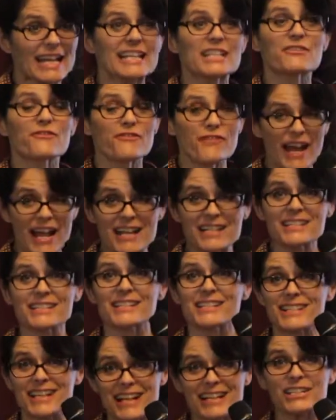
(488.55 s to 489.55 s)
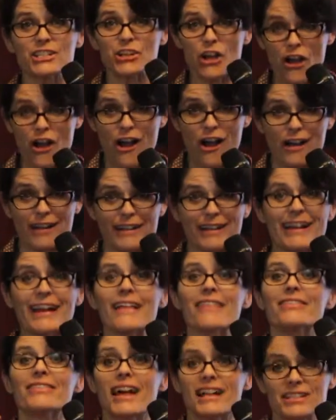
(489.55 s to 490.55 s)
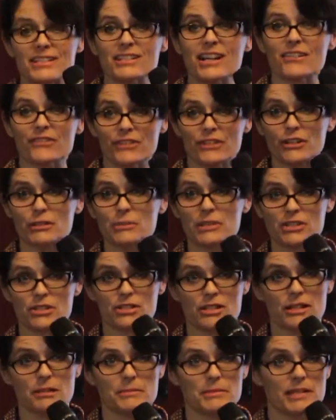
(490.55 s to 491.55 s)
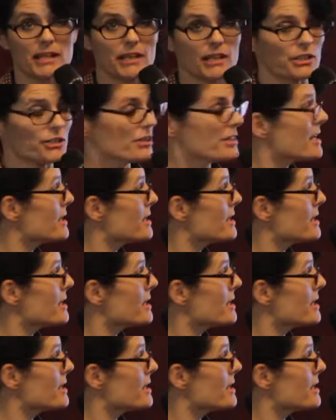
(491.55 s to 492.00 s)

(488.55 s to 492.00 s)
as fast as I talk, that's not very much time to get your